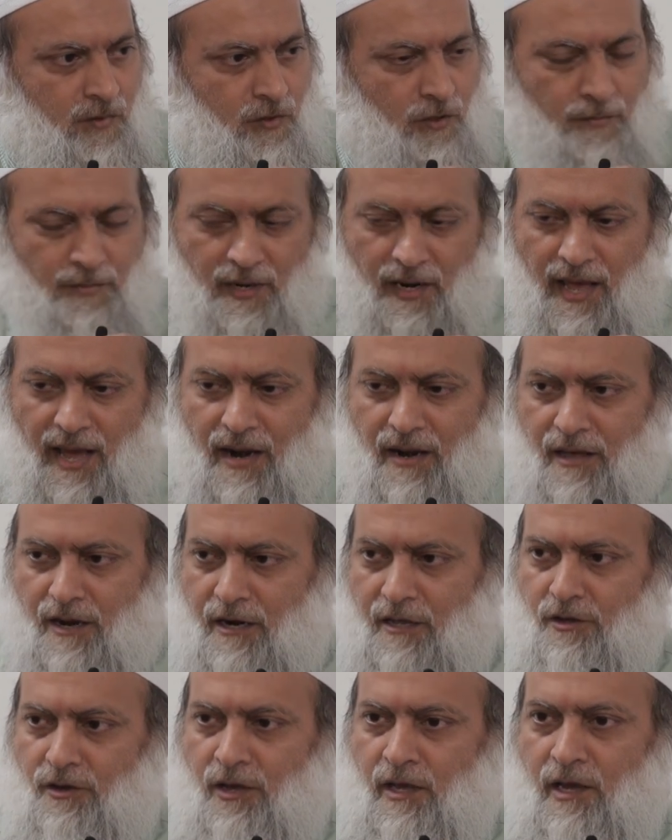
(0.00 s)
So
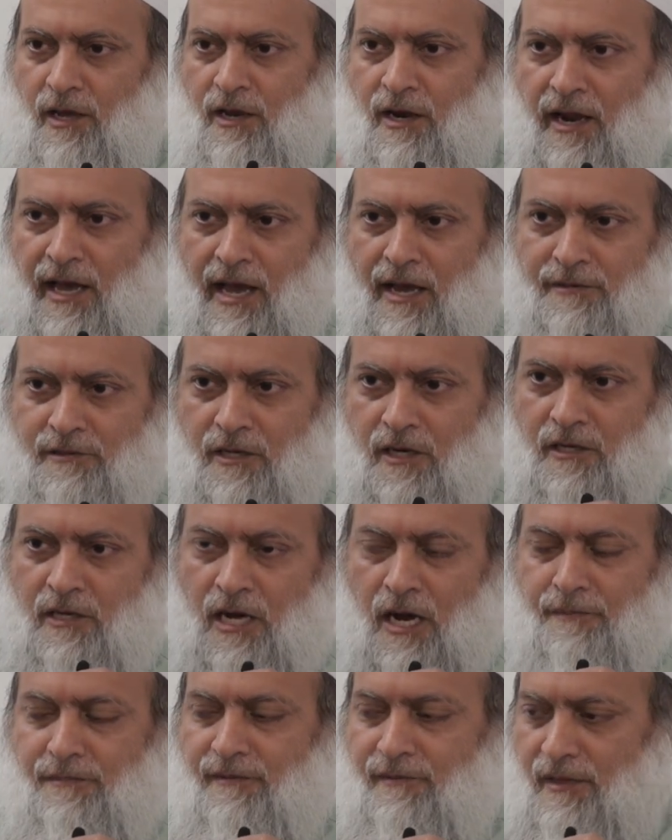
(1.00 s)
Bilal, he climbs on
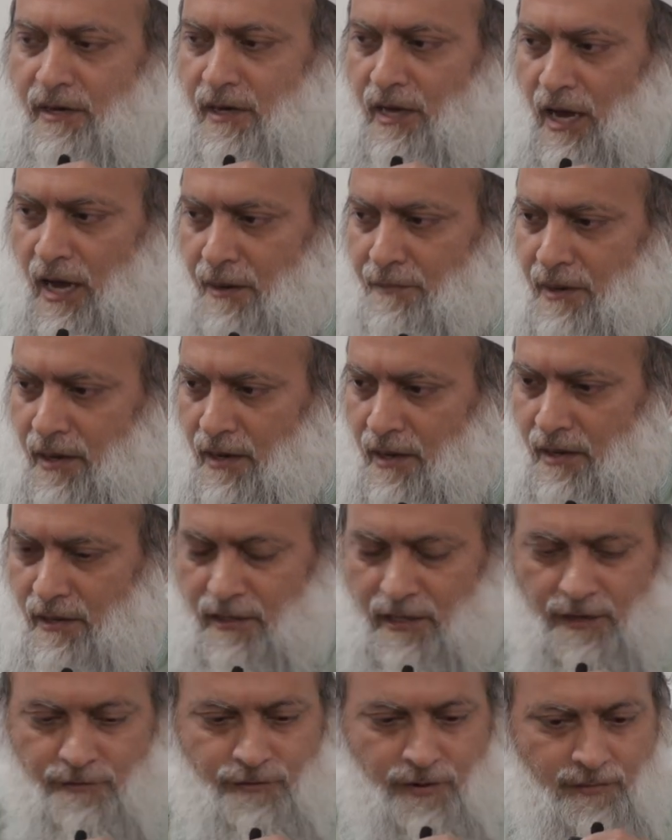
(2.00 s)
top of the Kaaba,
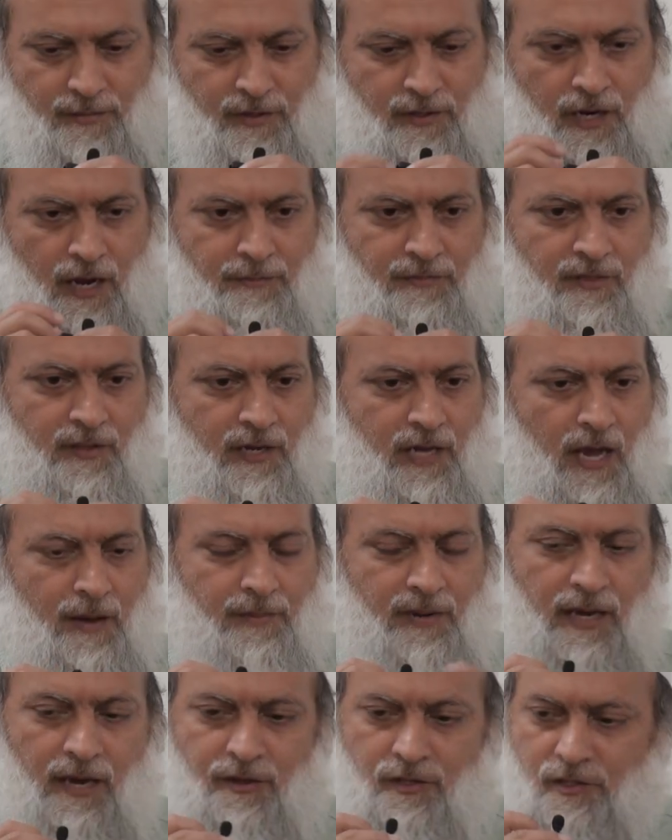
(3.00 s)
and then from the top of the
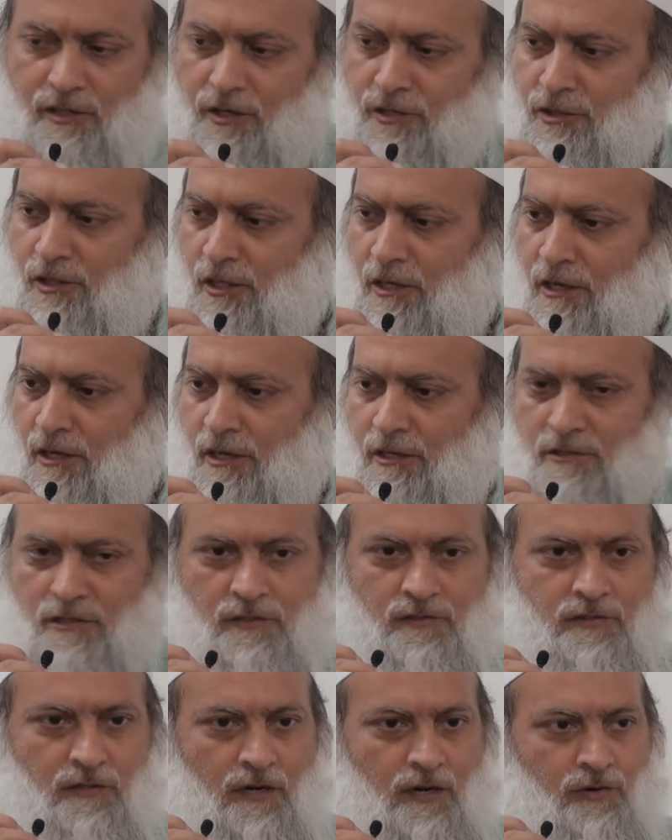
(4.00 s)
Kaaba, now he starts thinking, he
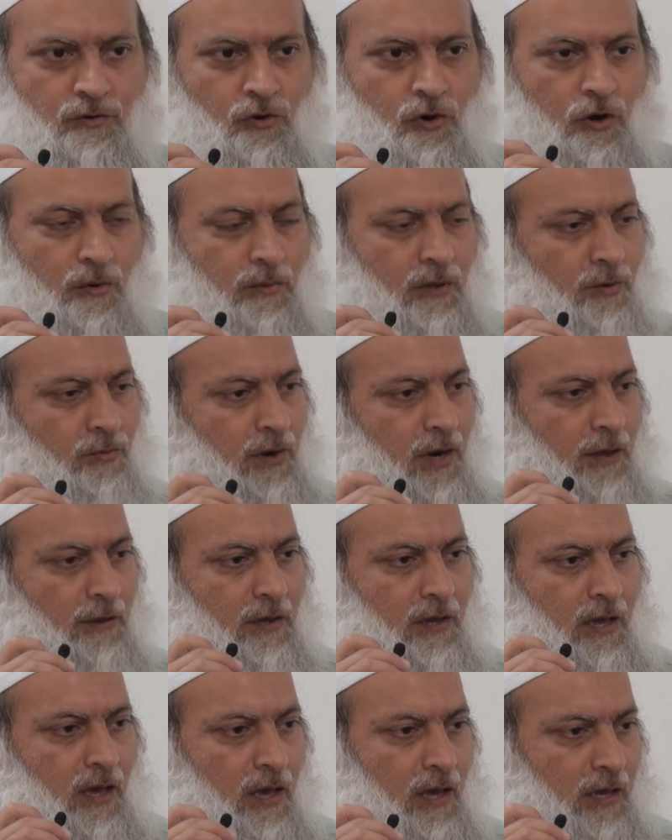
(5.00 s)
says, you know, normally when
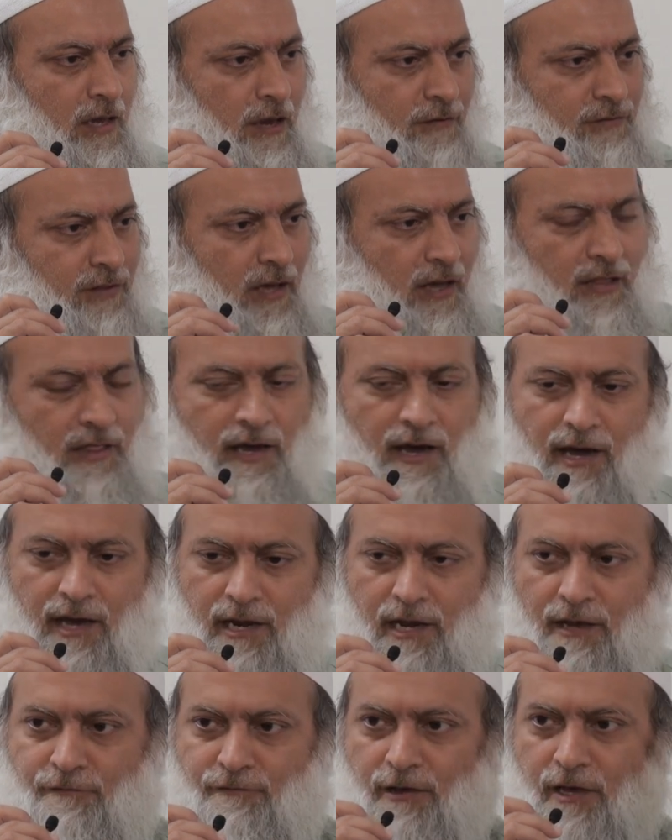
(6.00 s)
I give the
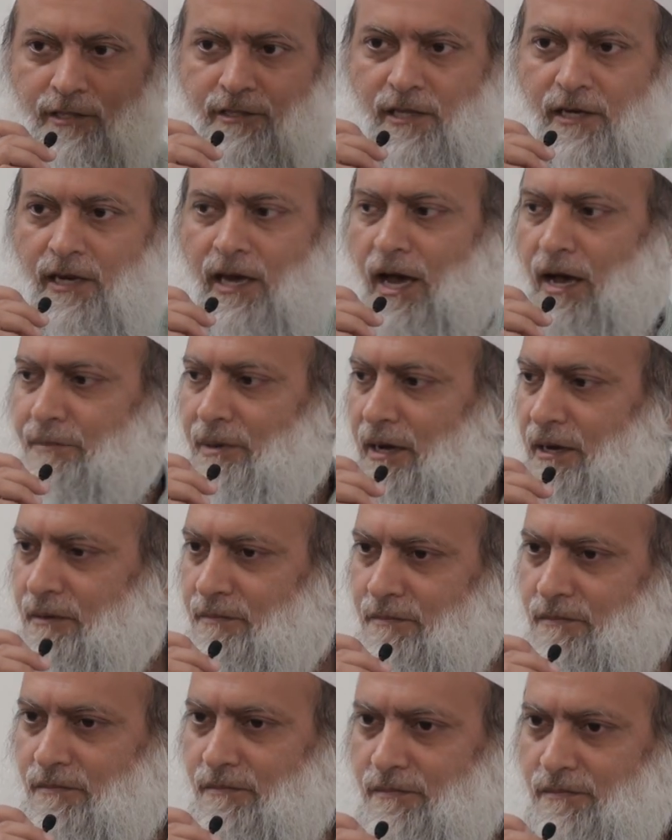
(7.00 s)
Adhan, I face the Kaaba.
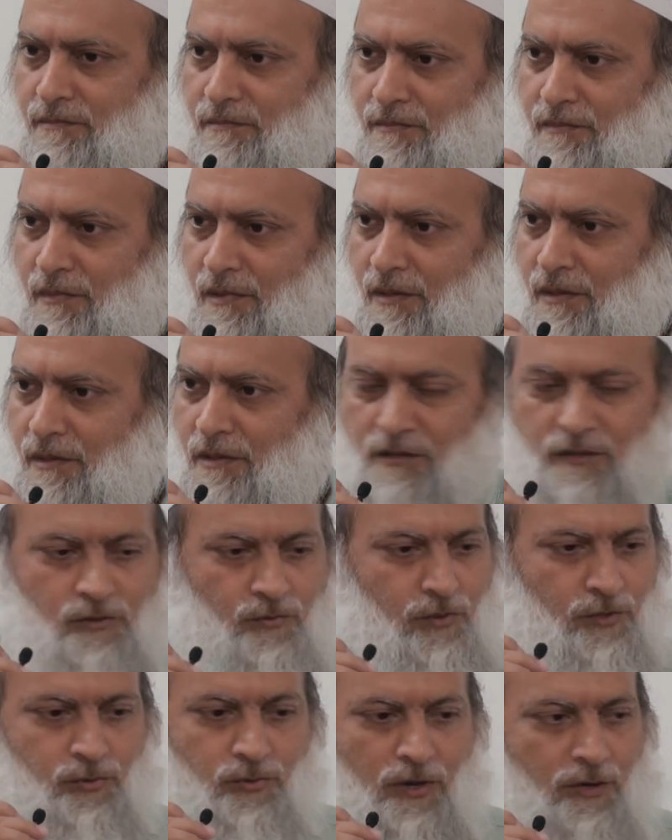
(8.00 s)

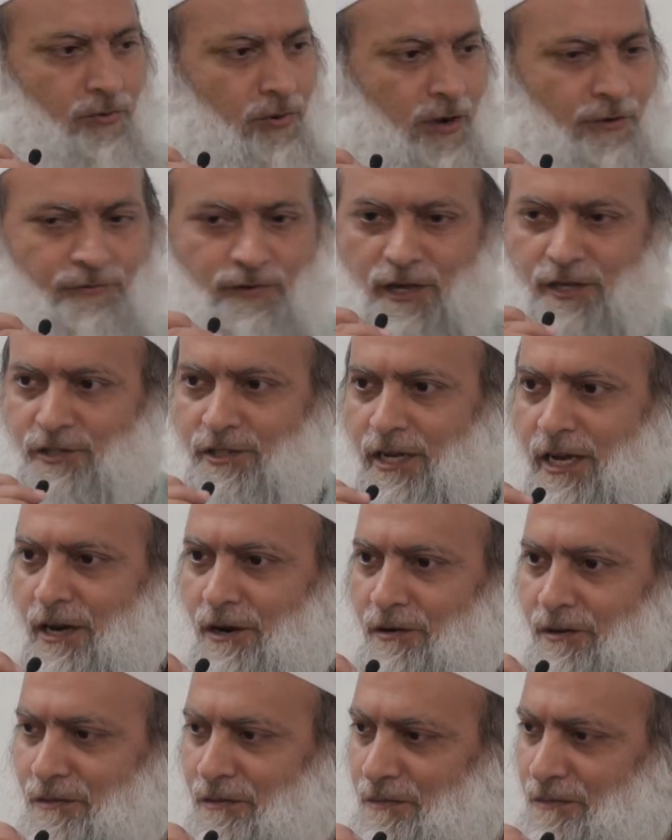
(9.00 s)
Which way do I face
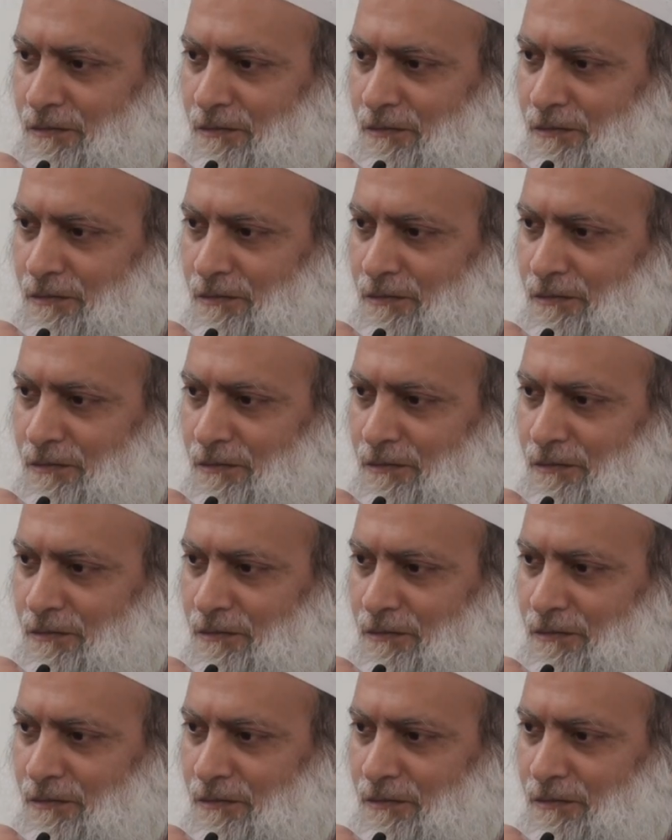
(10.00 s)
now?